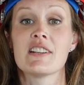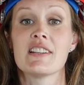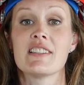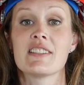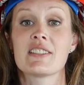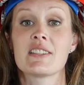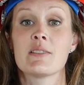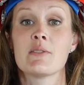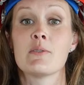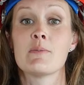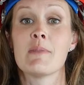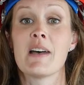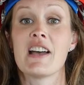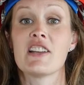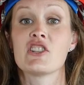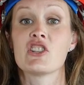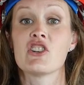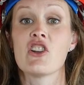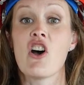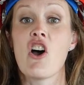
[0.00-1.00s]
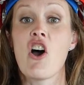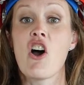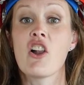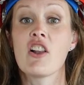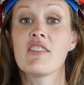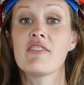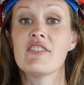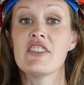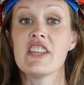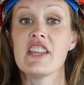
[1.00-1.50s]
is to imagine all
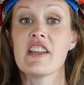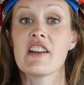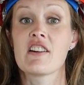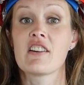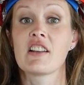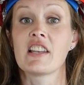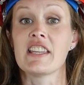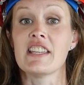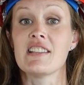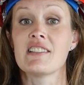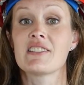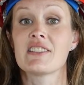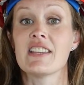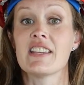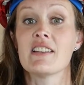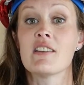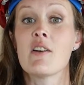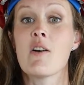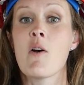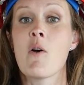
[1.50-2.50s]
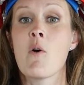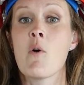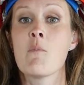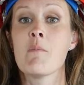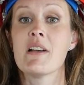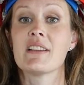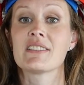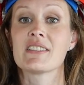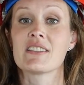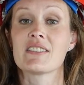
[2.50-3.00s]
of the air leaks in a home as a